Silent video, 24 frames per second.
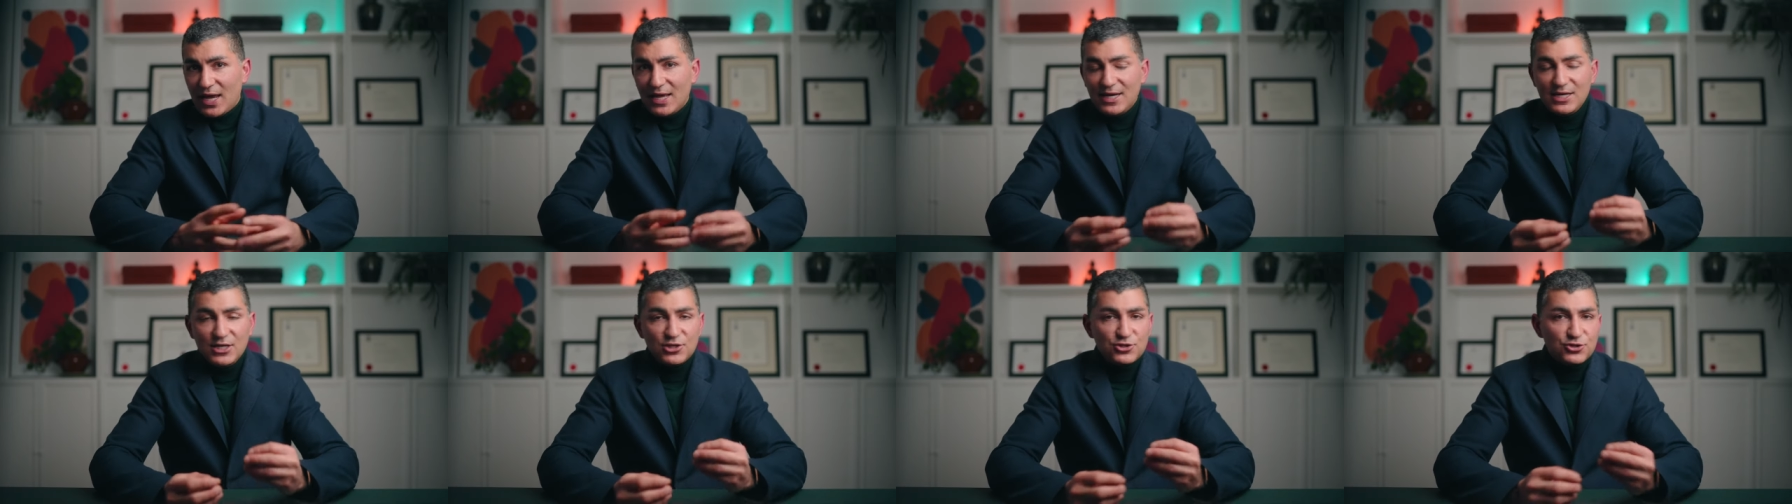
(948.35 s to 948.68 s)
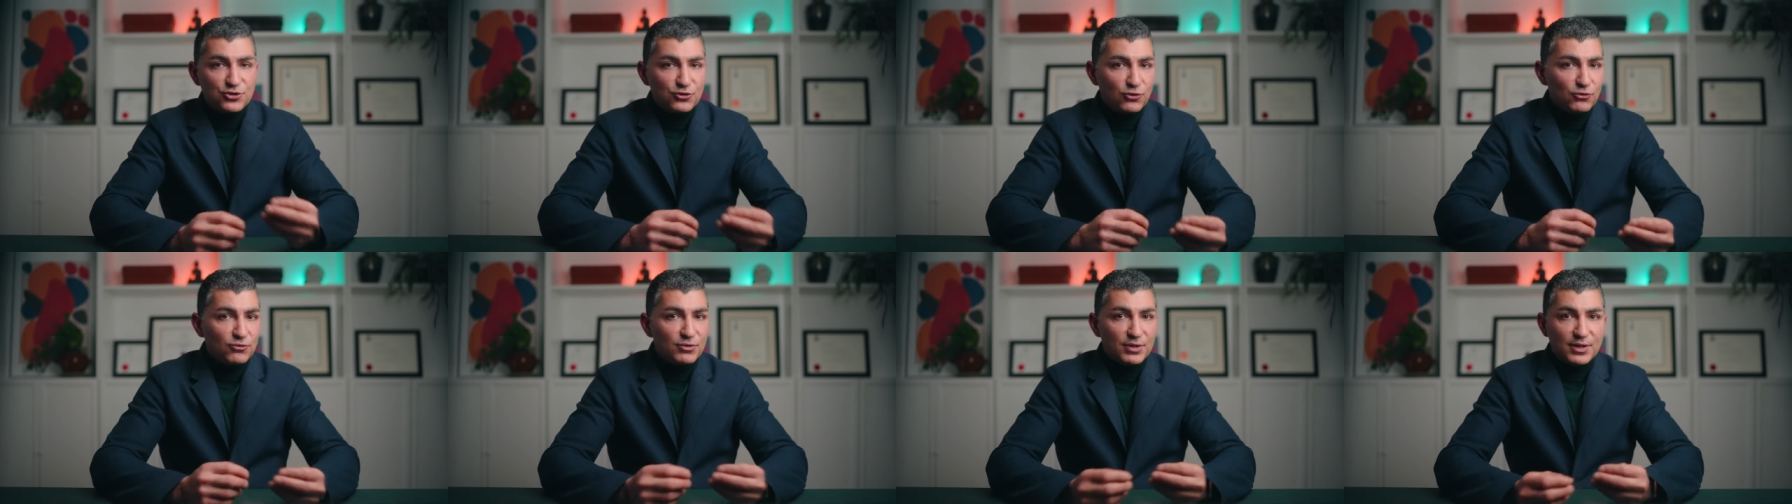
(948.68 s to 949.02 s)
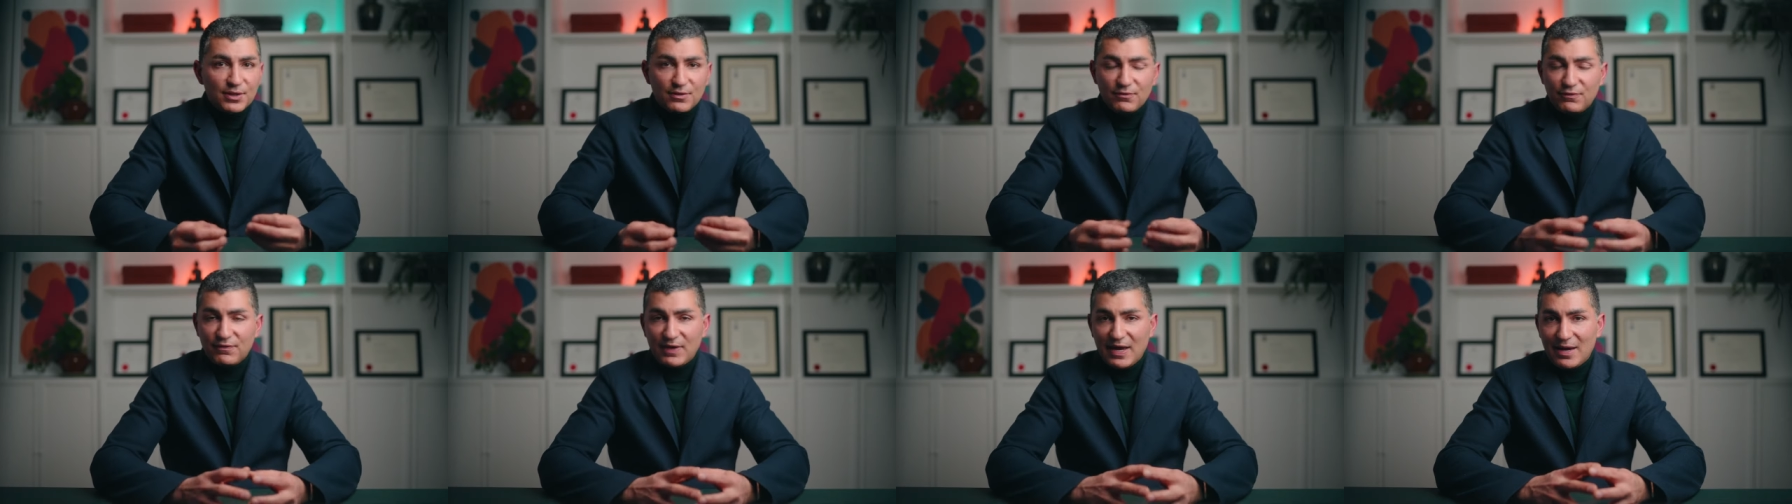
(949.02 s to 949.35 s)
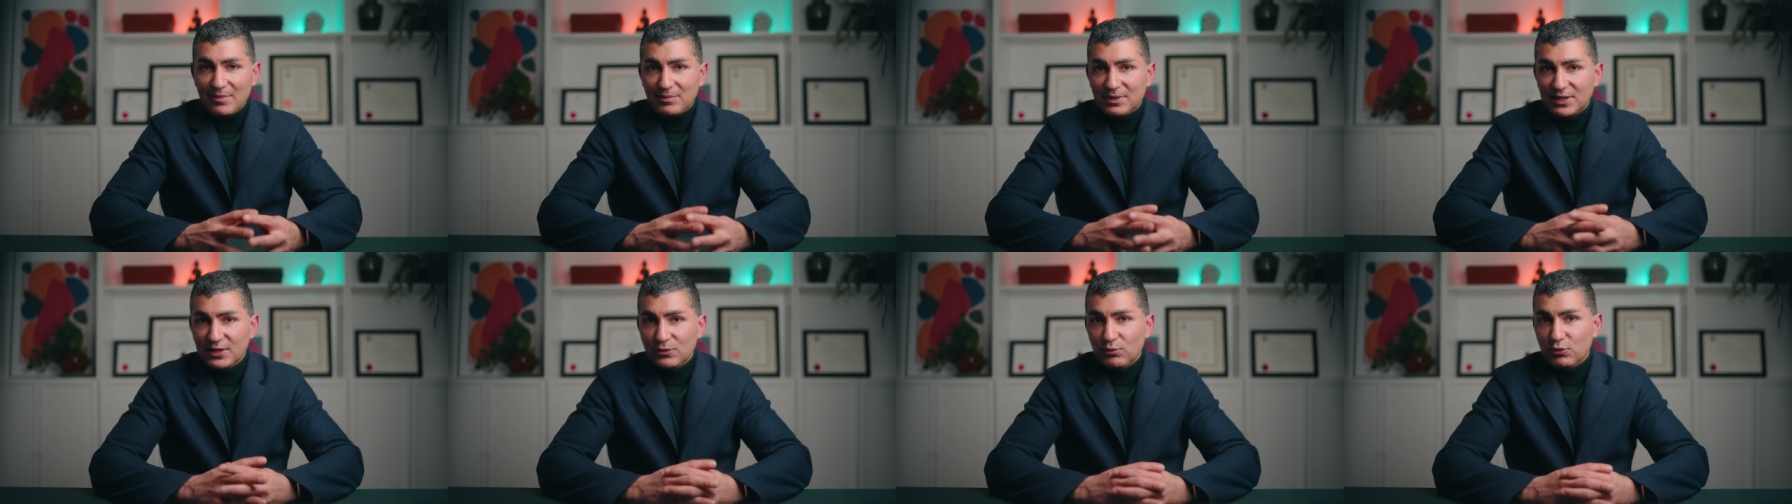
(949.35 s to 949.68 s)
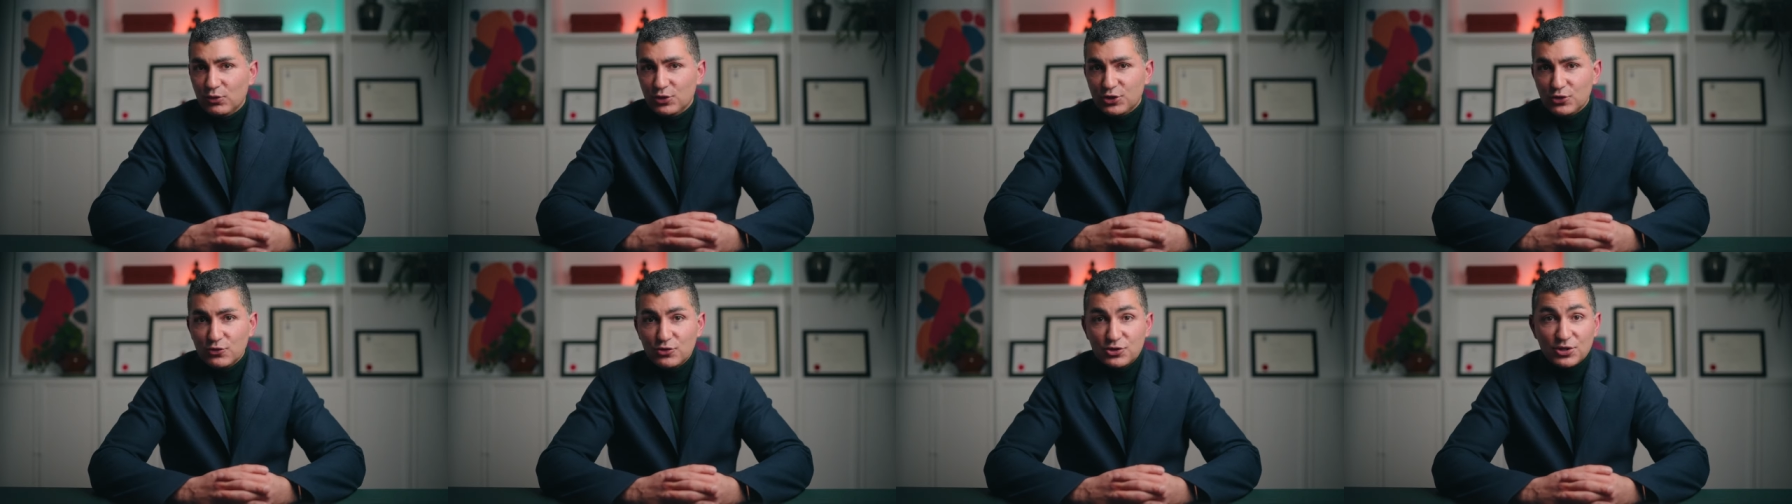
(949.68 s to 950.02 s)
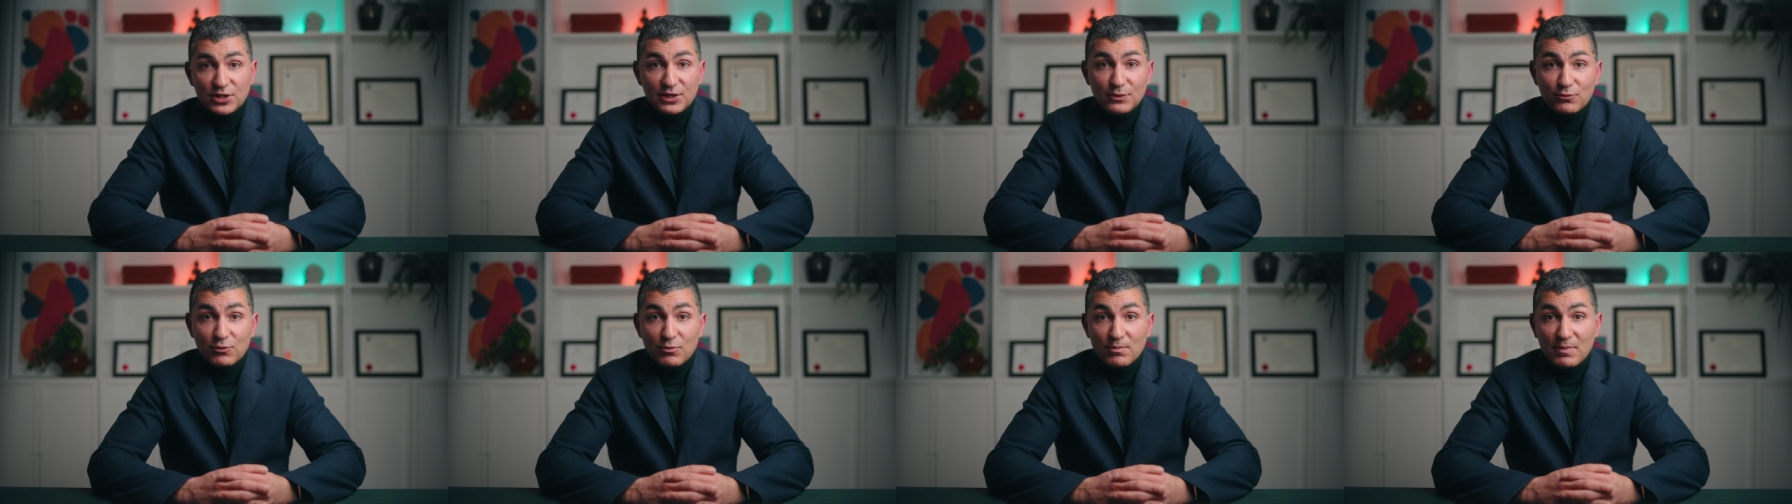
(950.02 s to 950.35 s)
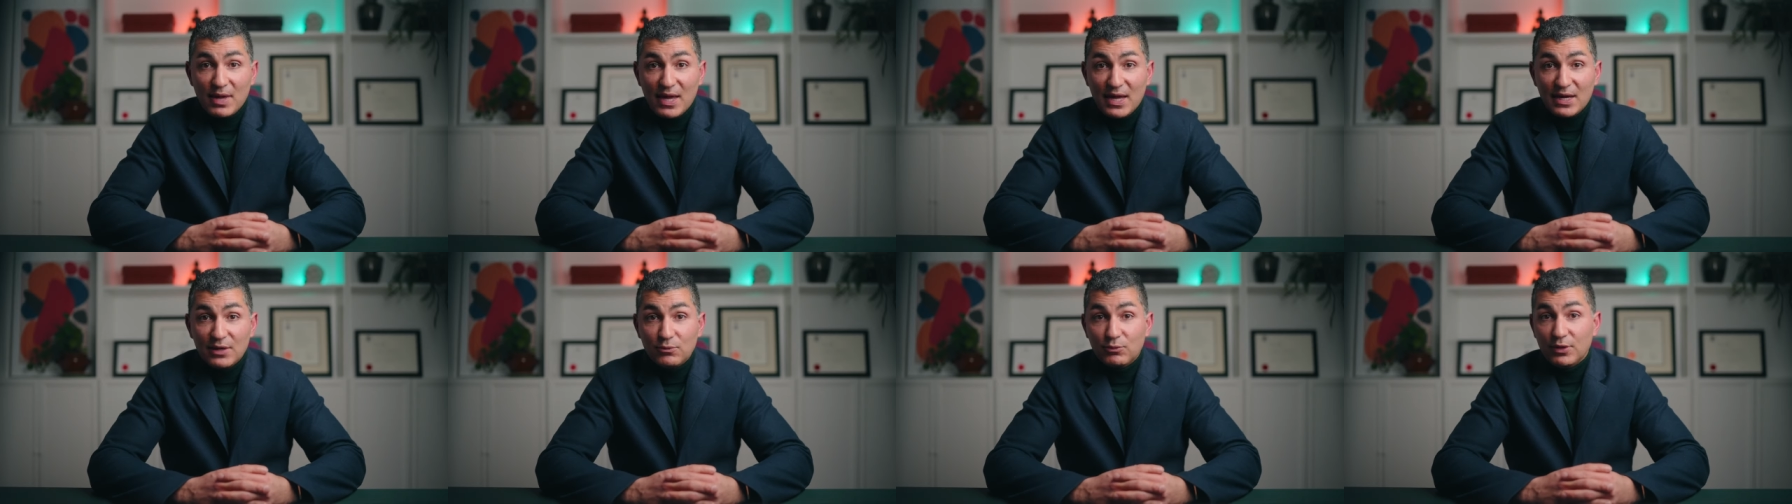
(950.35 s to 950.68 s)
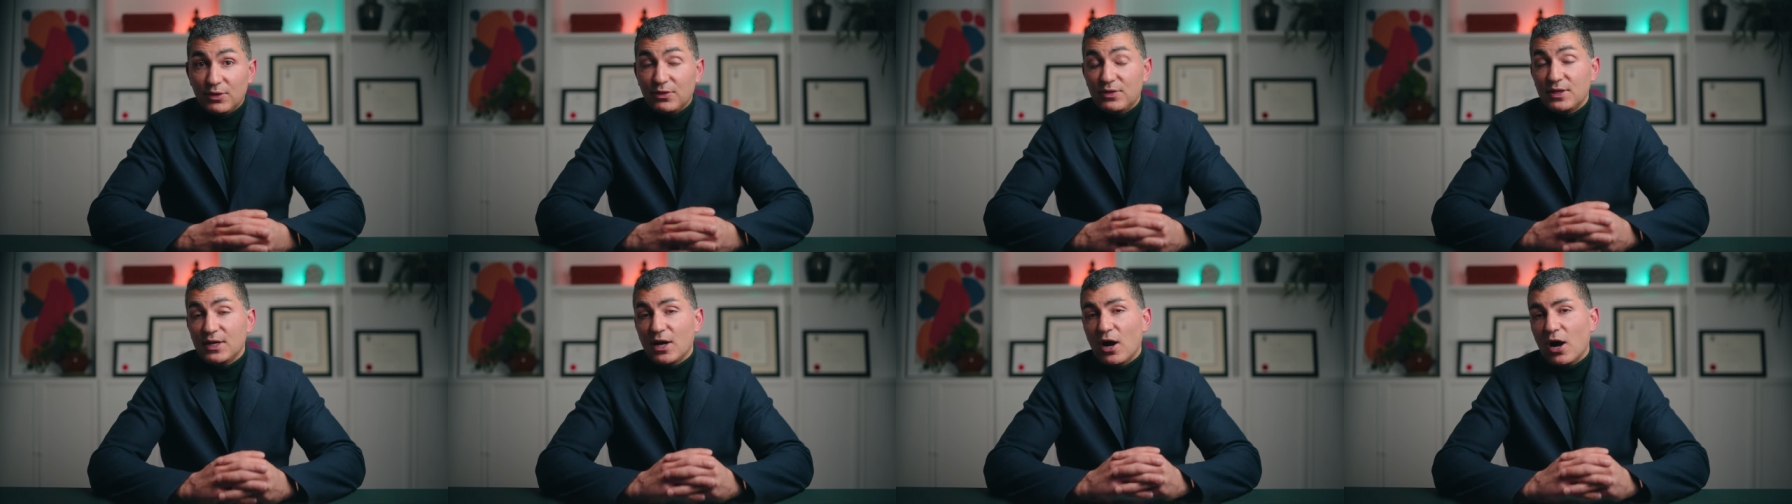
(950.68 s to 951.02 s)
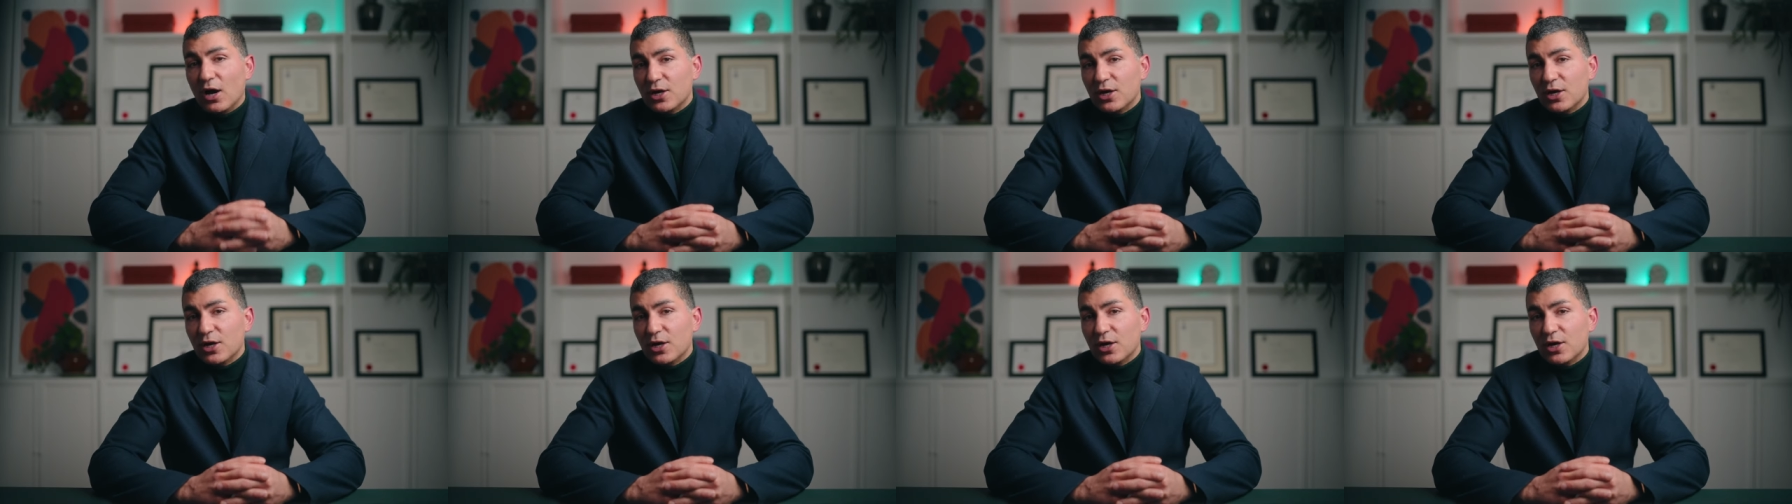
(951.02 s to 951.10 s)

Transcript: any children in the family will usually remain with the